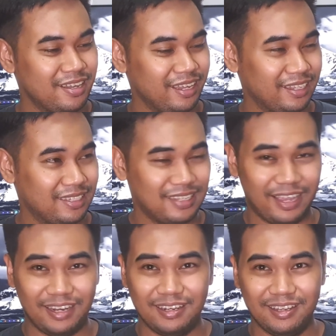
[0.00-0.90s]
It
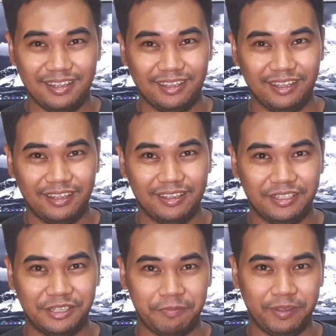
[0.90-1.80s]
said in the
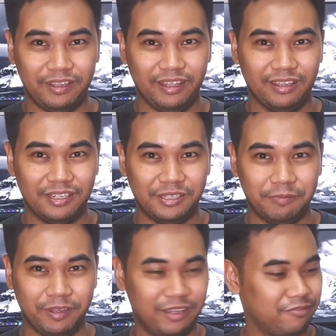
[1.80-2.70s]
shipping
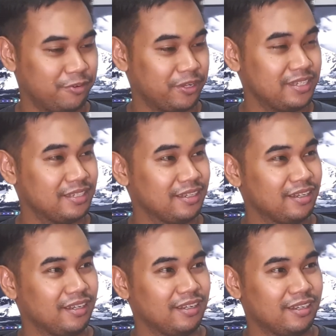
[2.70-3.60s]
invoice.
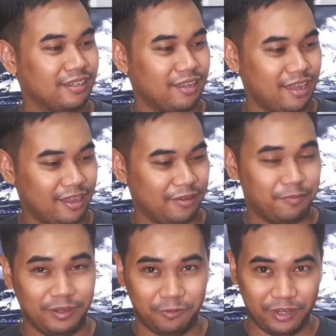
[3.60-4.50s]

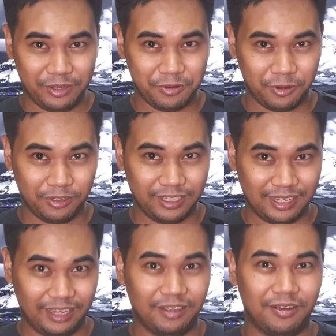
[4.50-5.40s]
But when you hold it, it's
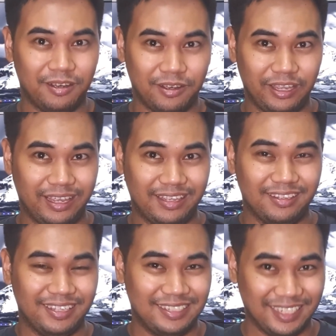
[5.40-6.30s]
like, oh yeah,
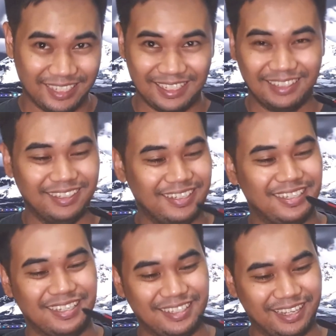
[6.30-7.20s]
this
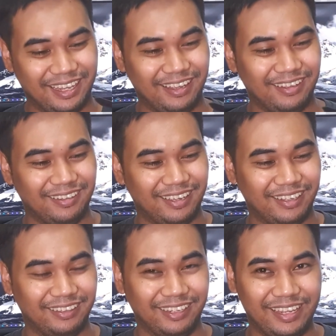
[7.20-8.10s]
is like
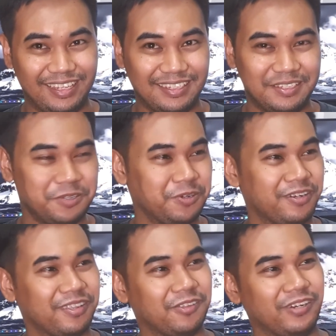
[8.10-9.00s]
at least 2 to
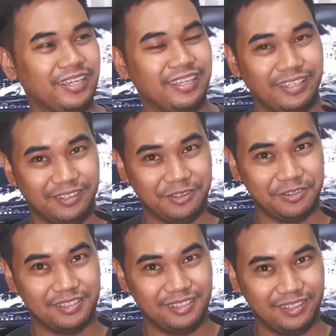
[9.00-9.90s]
3
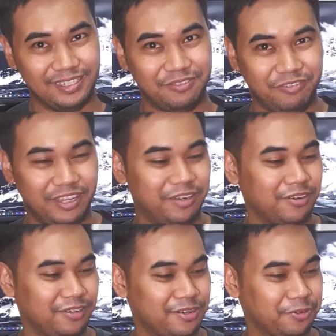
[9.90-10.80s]
kilos, this figure
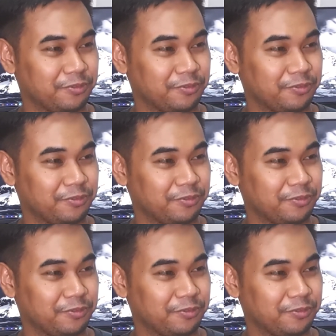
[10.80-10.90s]
alone.